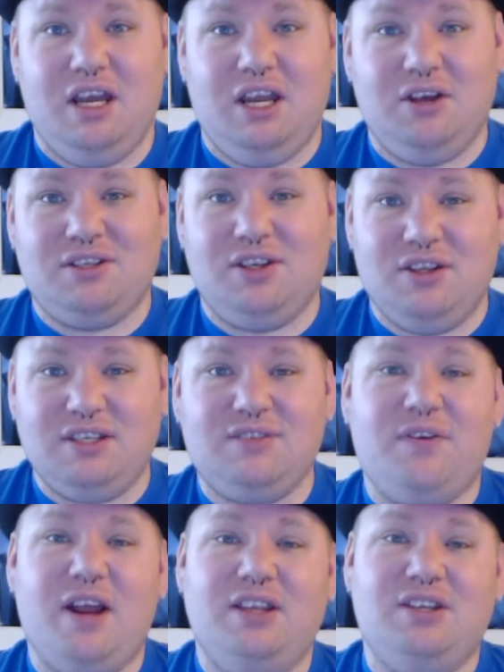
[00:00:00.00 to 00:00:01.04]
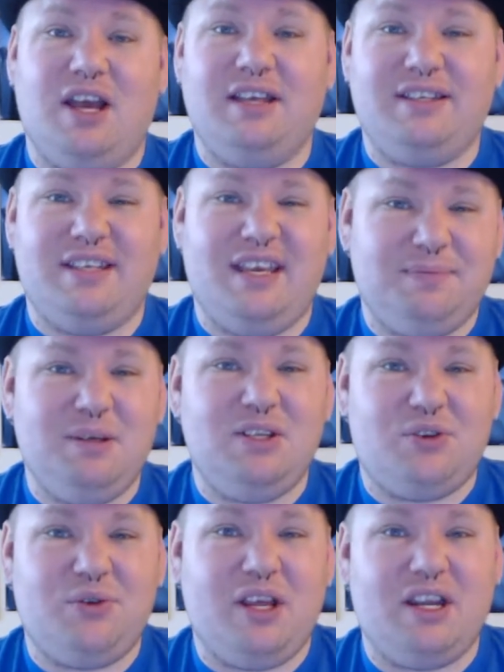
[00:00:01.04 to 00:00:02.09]
this franchise has been
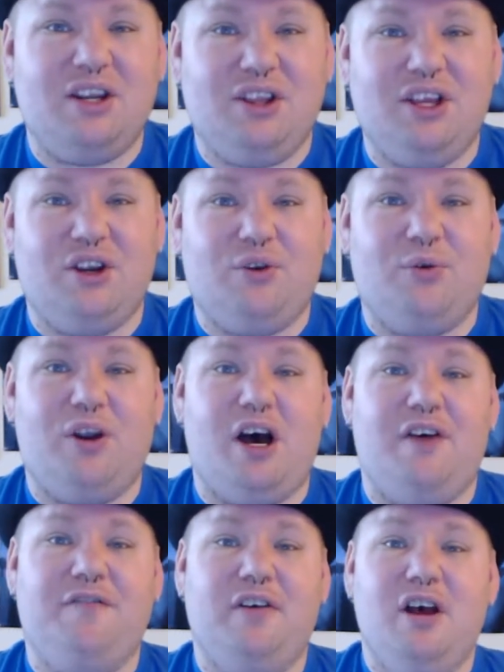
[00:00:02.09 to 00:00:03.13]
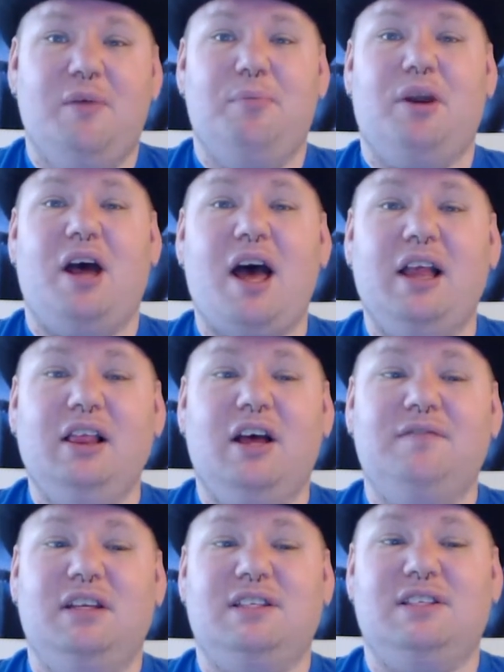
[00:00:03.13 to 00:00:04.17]
treated a little rough. But I
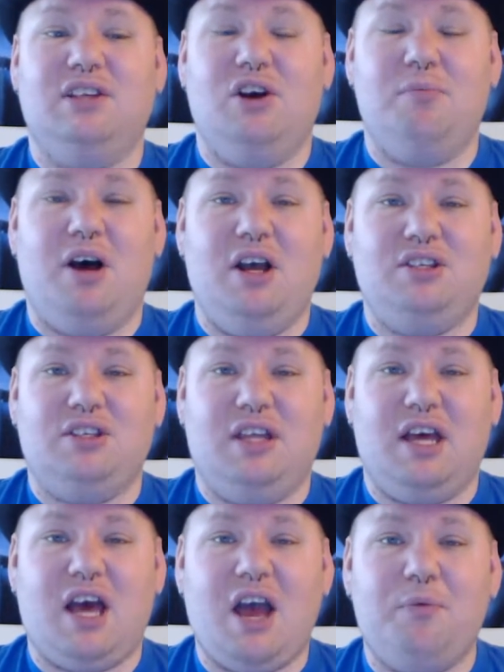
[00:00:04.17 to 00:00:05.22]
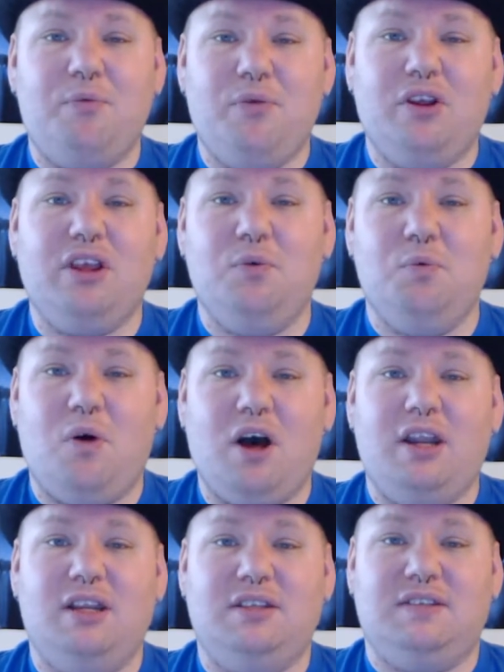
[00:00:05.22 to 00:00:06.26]
loved it so much that I really
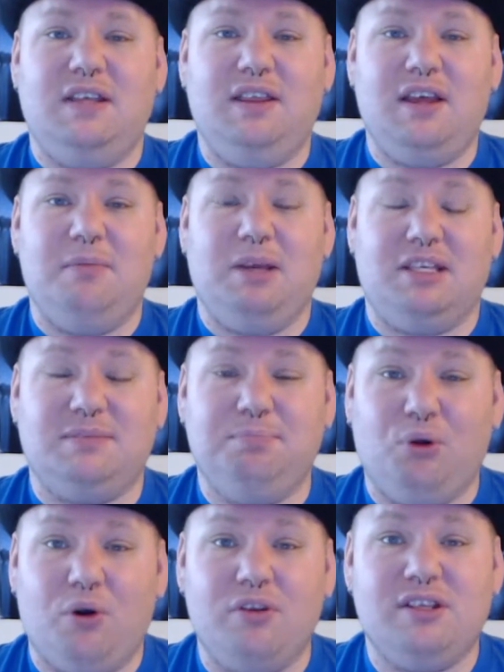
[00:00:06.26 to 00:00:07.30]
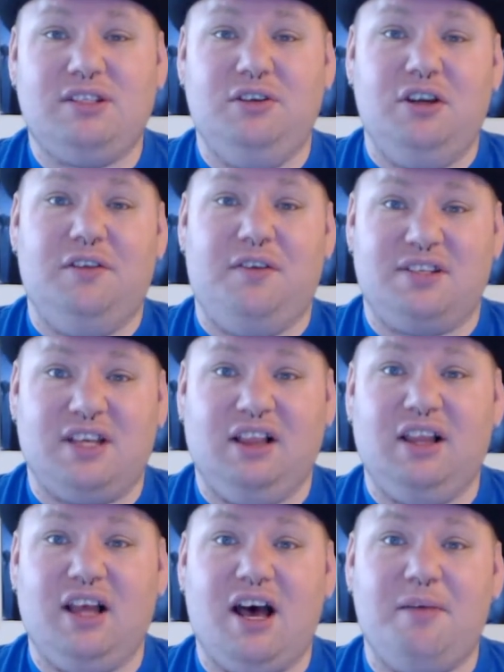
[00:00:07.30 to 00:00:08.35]
wanted to see them explore this universe a
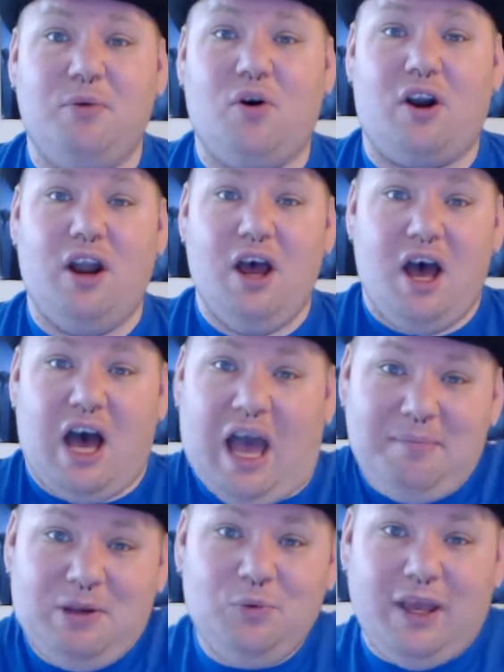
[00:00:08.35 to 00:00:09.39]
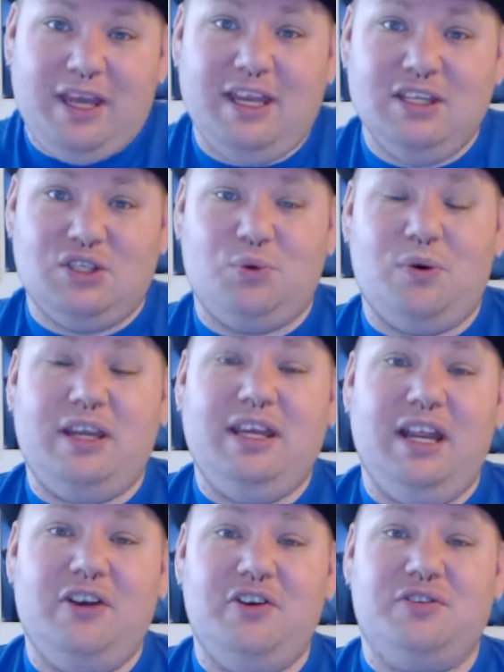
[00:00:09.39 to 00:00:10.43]
lot more. I've been waiting 20
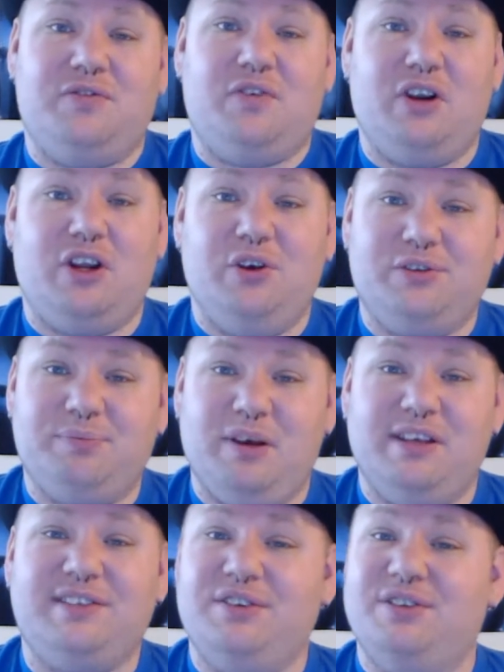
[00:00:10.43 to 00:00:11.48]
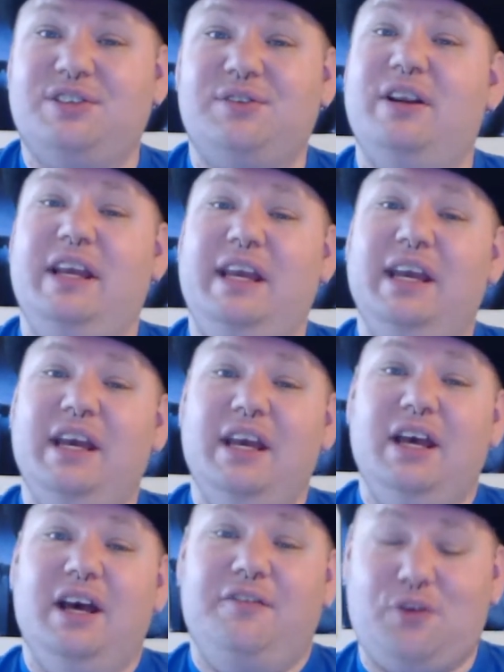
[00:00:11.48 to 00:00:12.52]
years for a Ghostbusters 3.
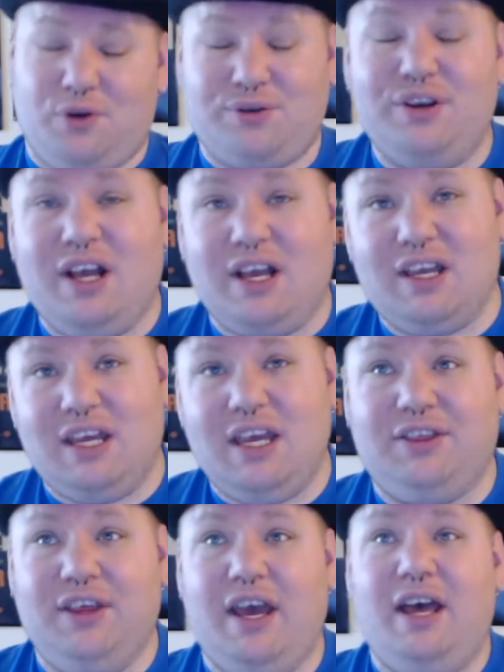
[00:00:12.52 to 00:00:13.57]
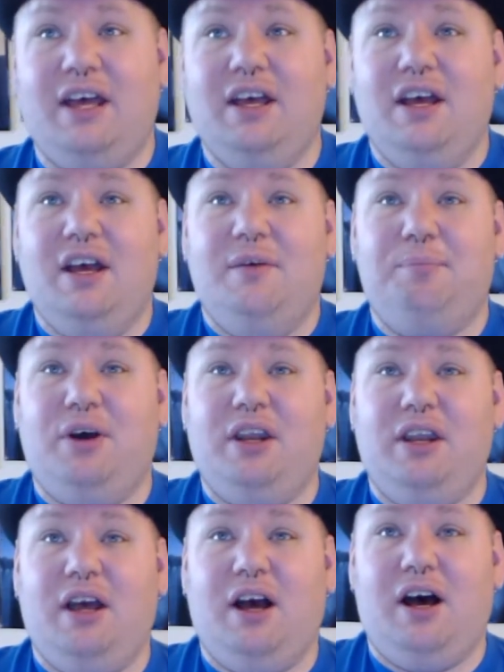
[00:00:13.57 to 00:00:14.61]
Of course, we're not going to get that.
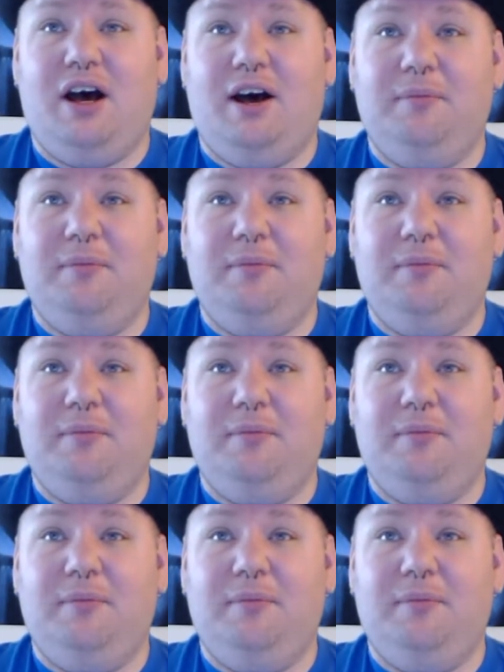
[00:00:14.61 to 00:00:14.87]
But,